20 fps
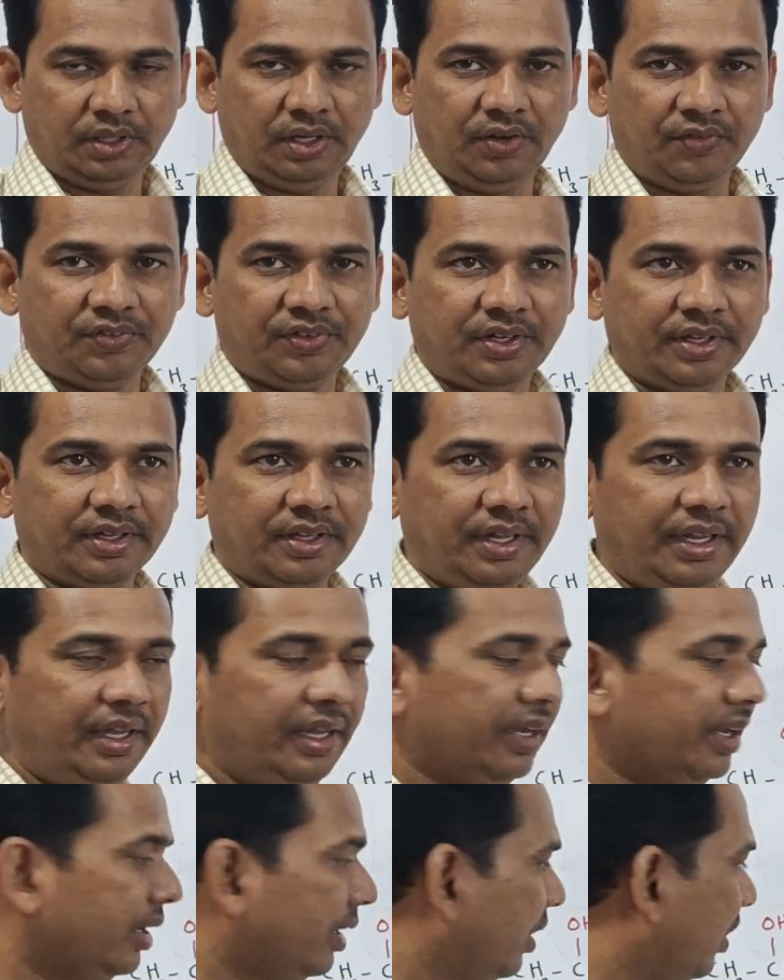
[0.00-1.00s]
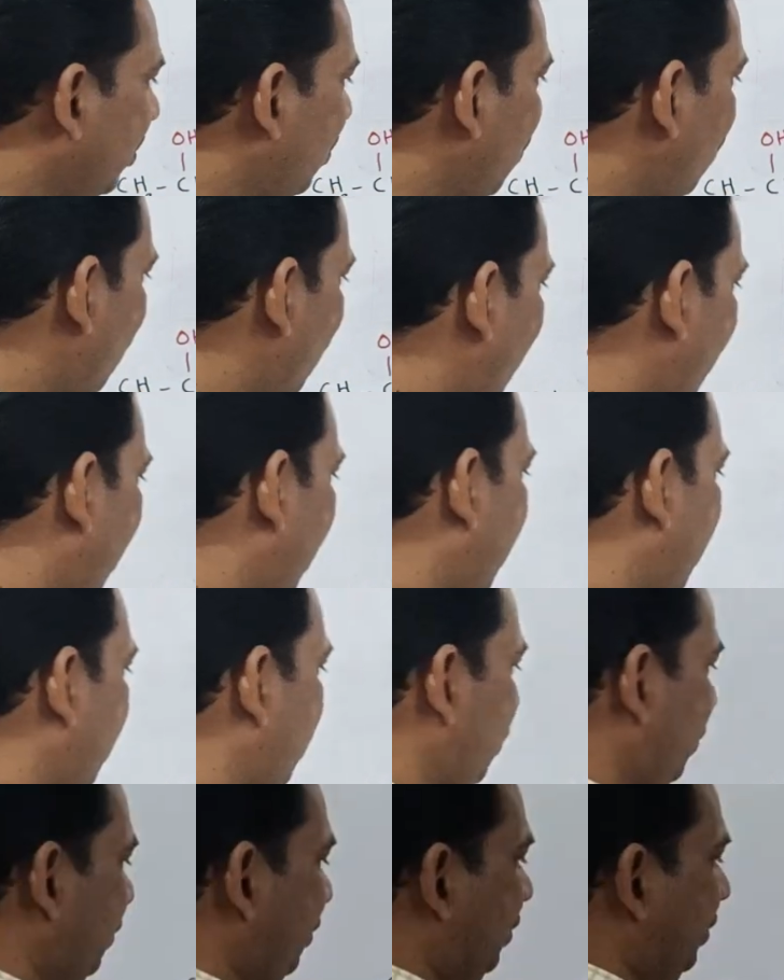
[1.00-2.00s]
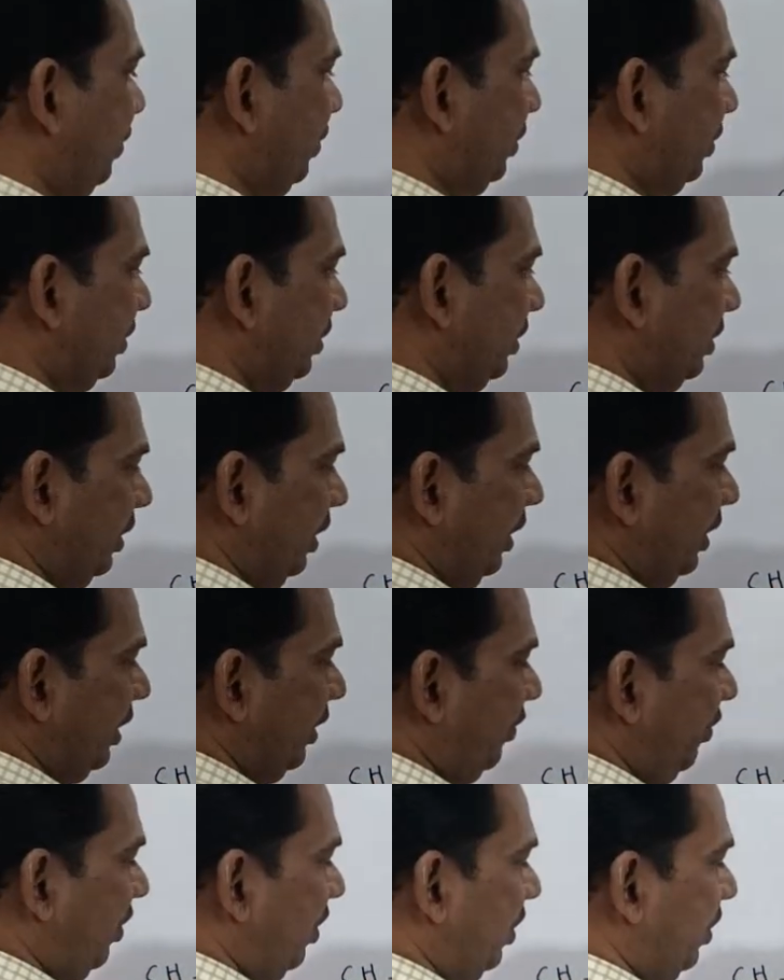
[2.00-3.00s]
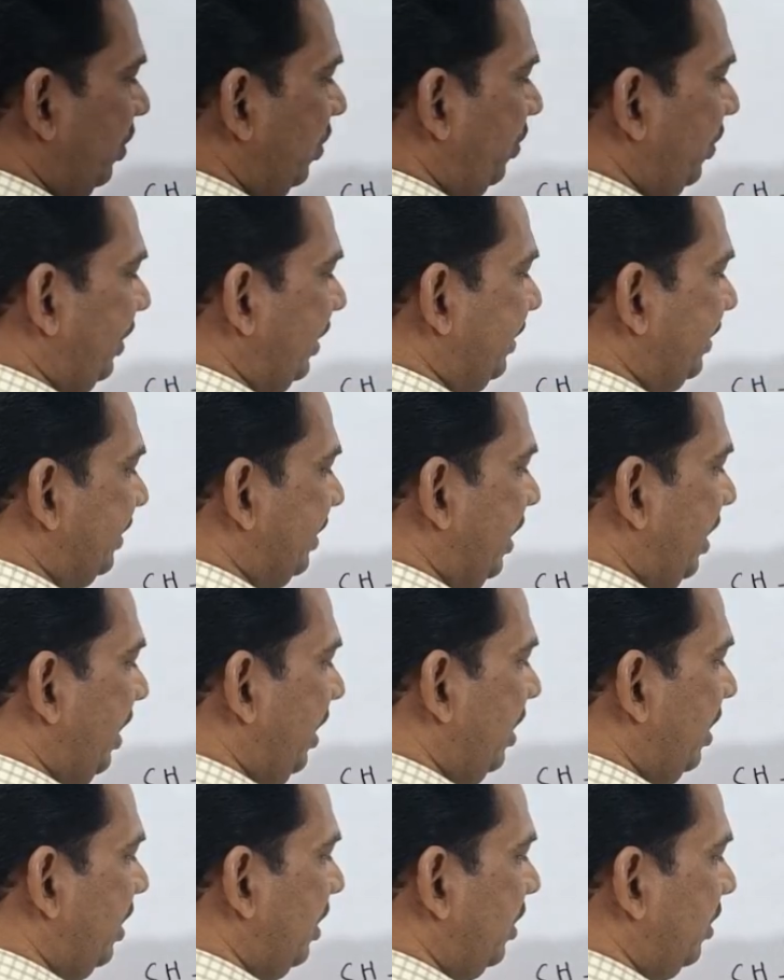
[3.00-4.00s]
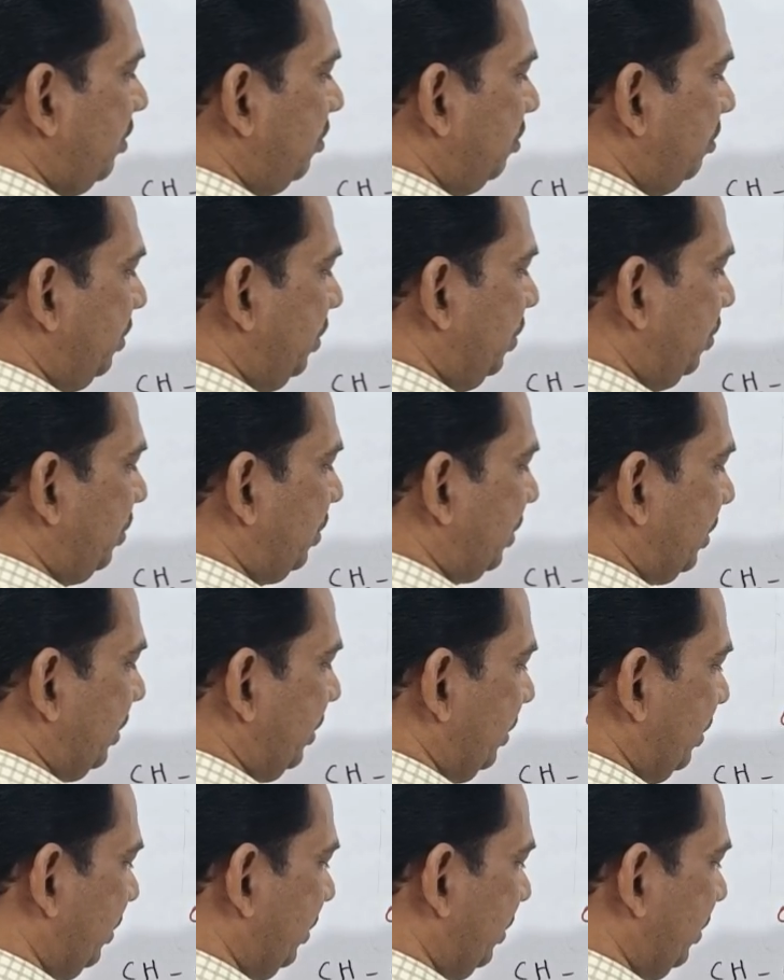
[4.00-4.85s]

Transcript: After the word root. Here the word root is the but.